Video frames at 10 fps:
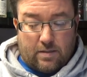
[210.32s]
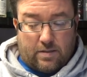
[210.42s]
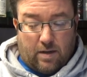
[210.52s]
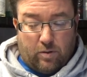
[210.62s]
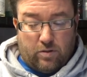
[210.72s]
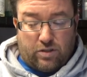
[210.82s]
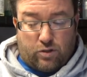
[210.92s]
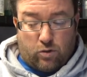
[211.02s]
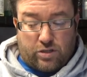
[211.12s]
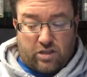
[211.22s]
Double the
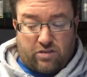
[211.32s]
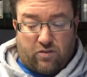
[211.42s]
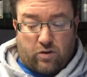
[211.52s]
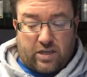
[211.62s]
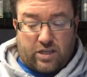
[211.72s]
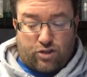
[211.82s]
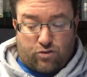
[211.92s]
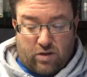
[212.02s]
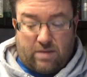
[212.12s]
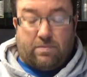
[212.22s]
dosage for
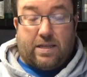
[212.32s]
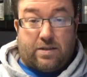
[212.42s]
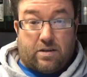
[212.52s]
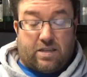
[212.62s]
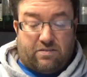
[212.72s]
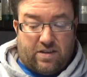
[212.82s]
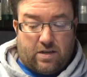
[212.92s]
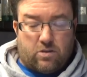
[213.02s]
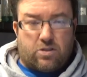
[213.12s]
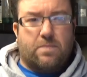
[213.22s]
extremely dirty
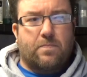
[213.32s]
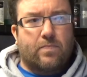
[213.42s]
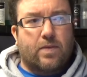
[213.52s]
vehicles.